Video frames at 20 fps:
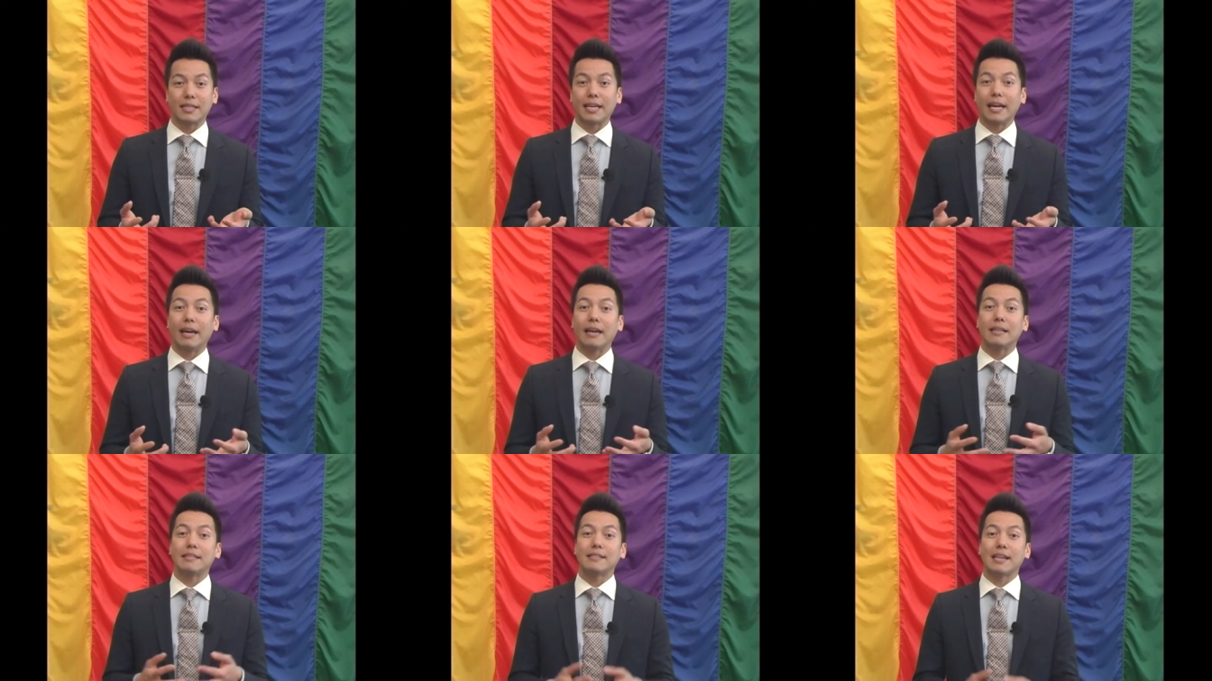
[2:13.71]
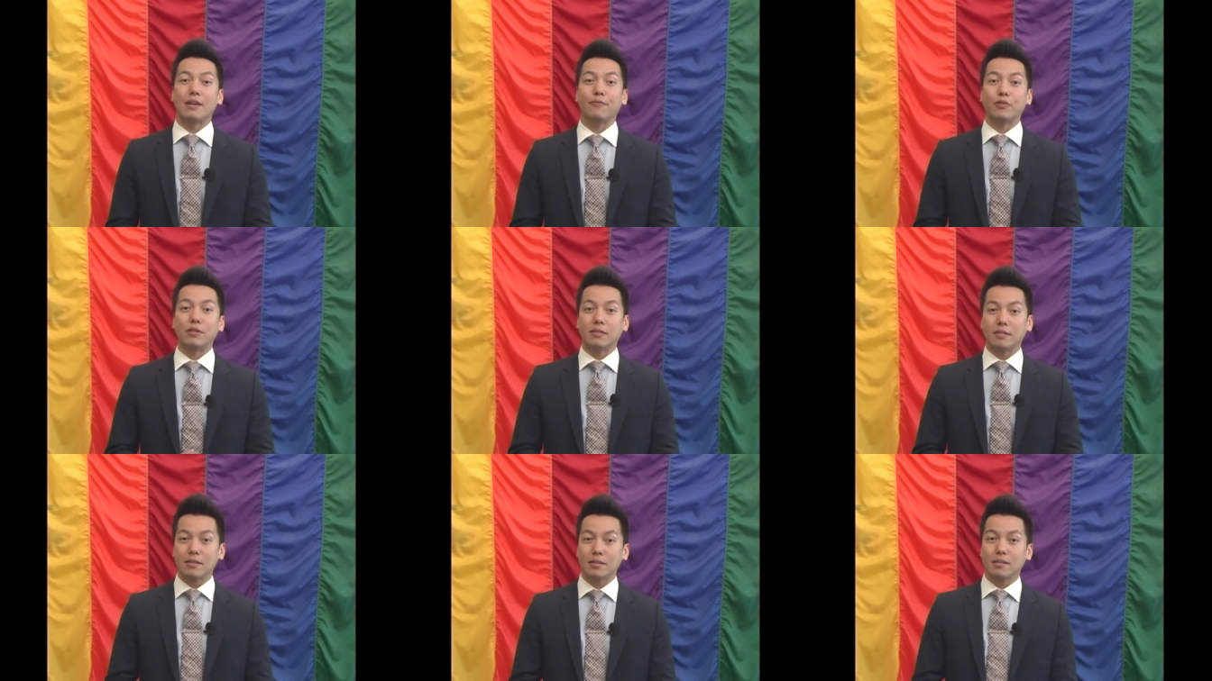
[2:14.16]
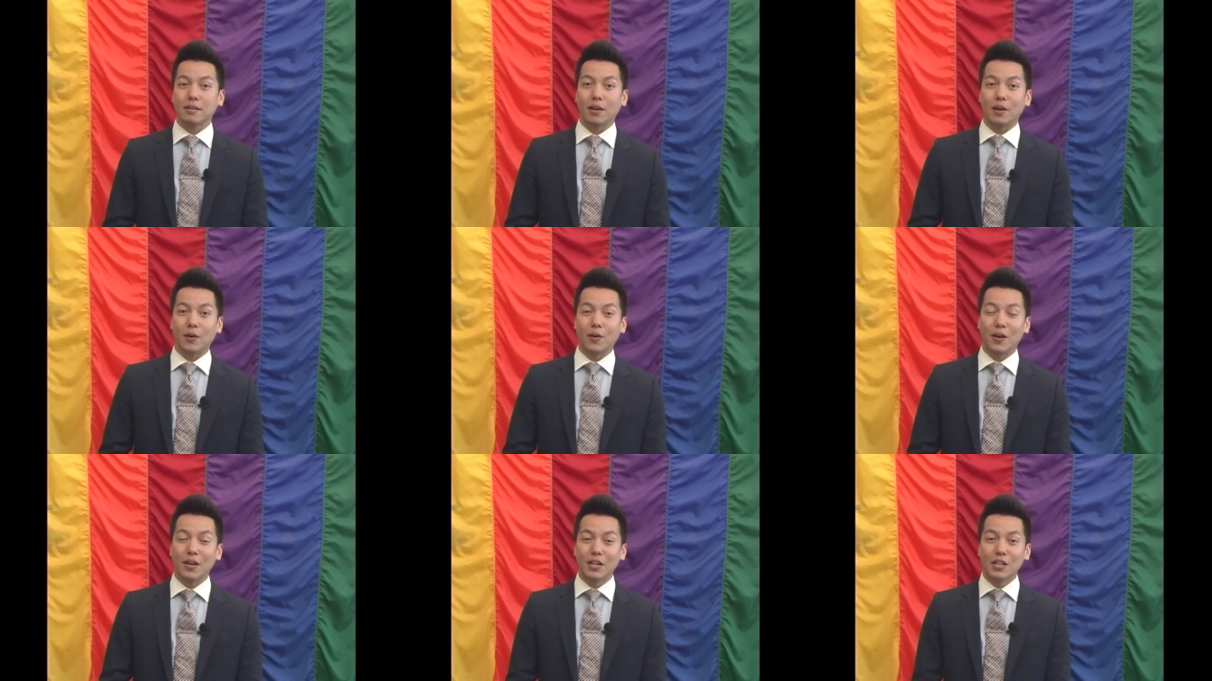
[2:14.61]
Gay San
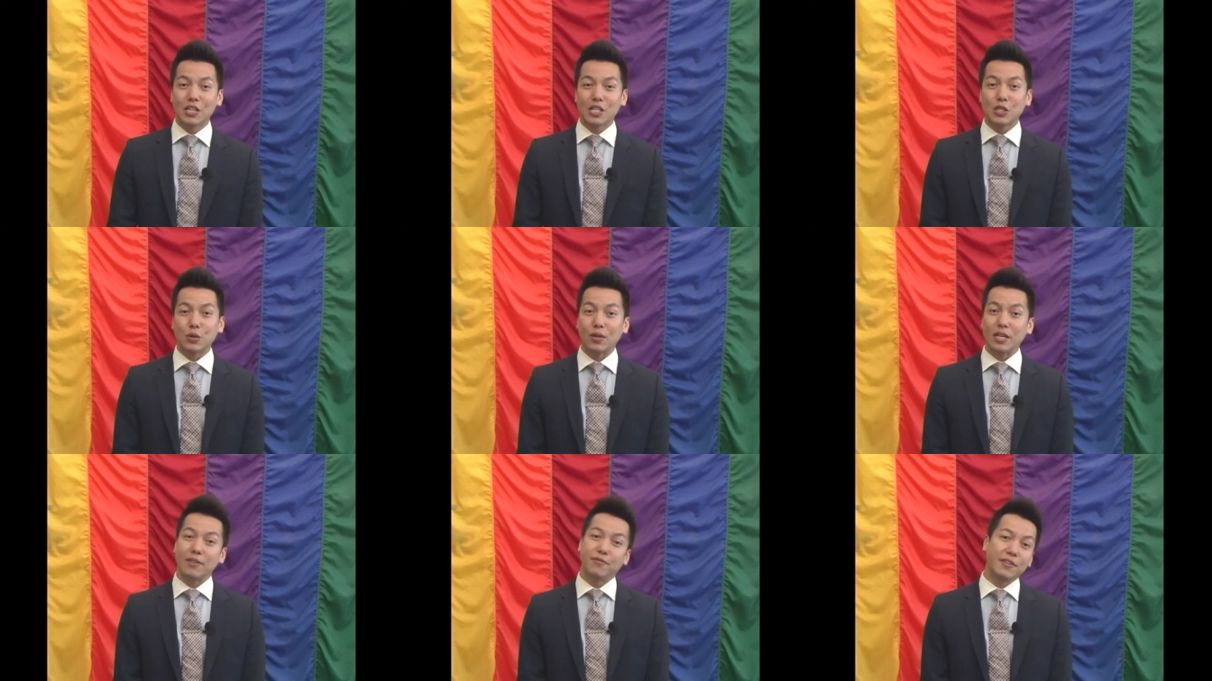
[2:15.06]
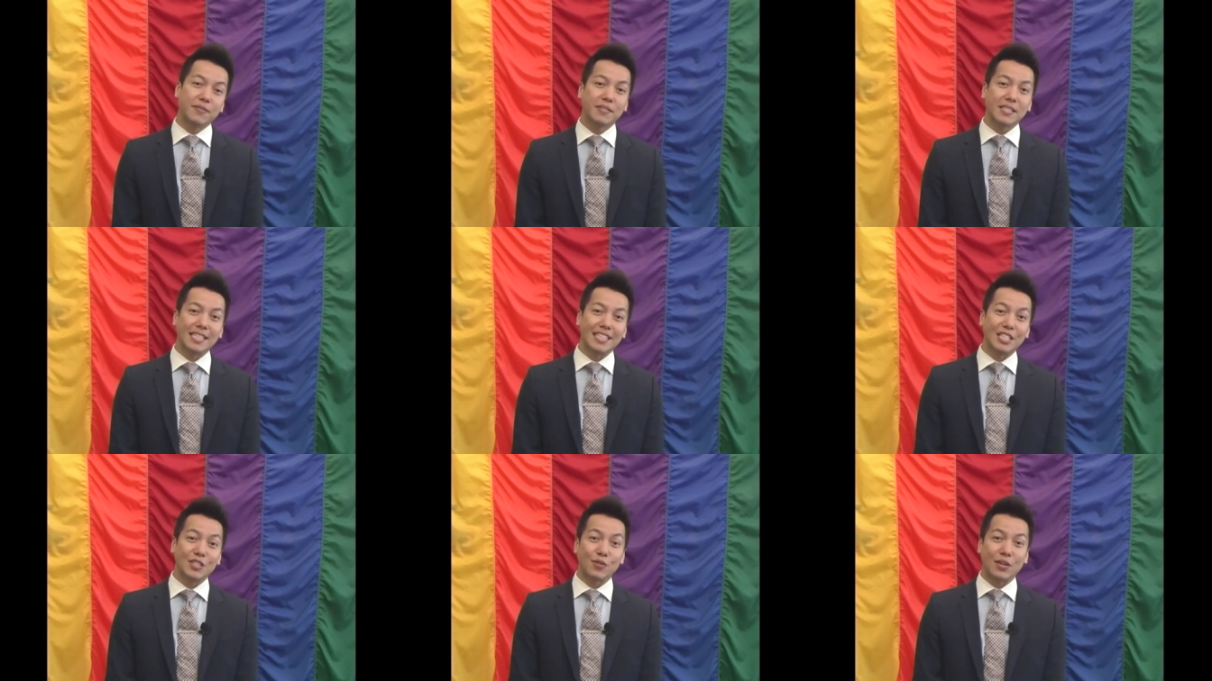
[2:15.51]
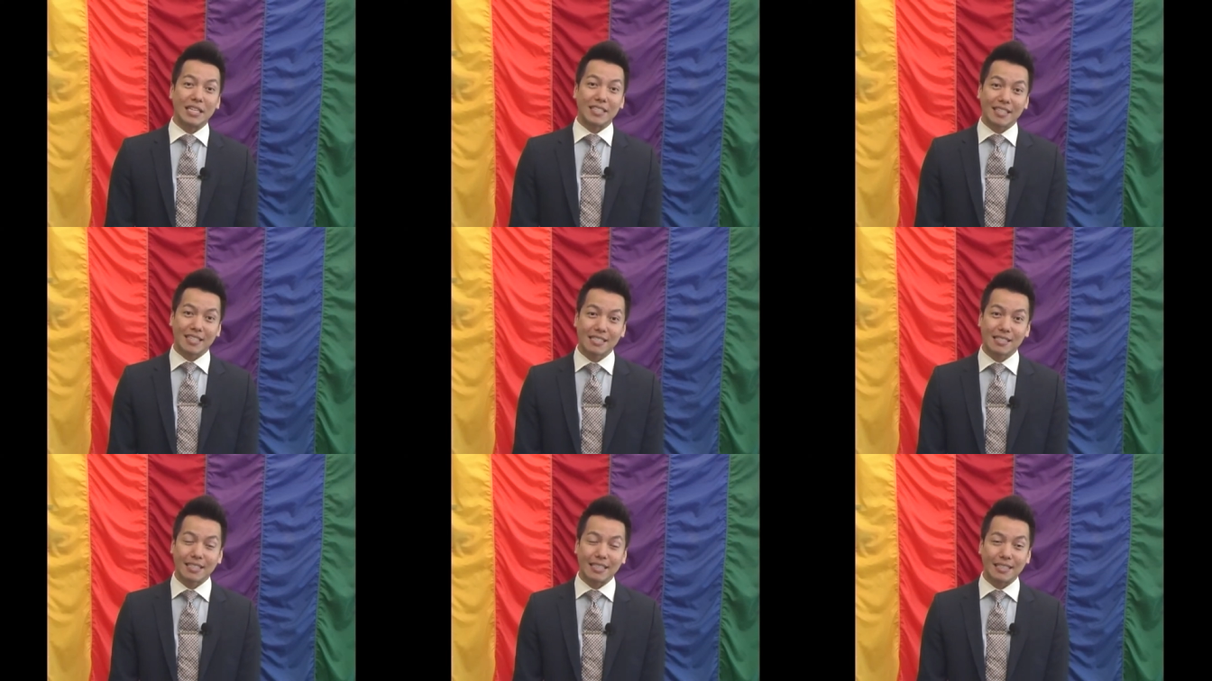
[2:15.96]
Francisco
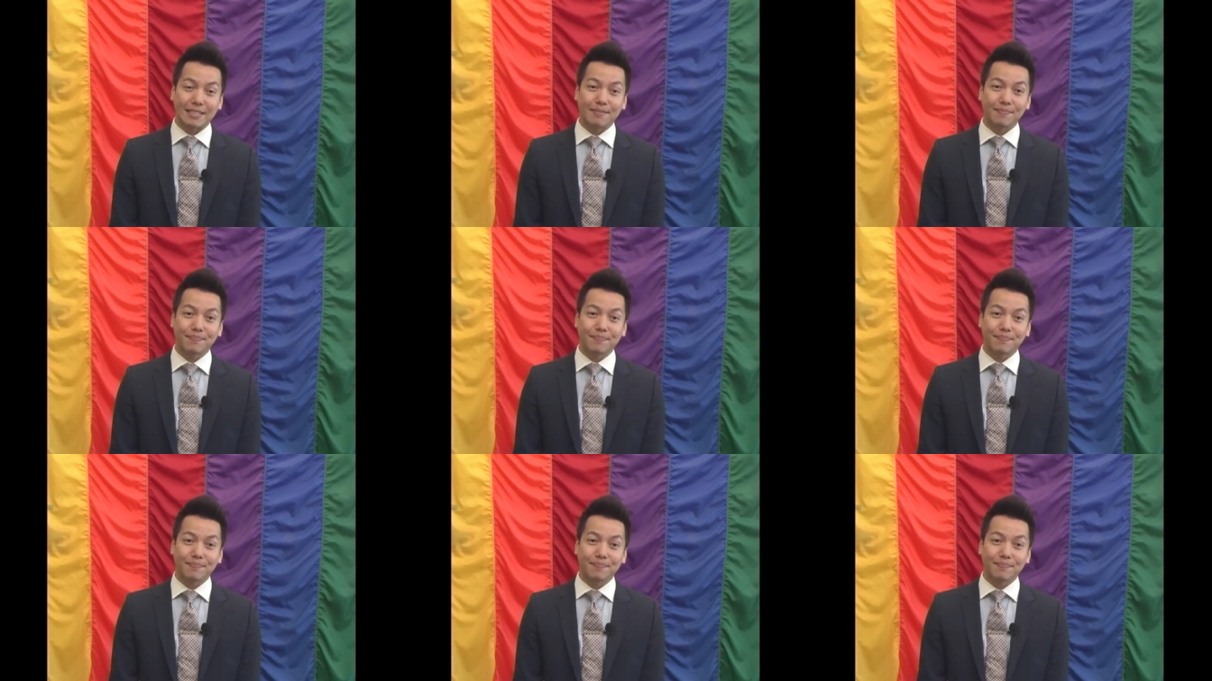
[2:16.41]
2015-2016.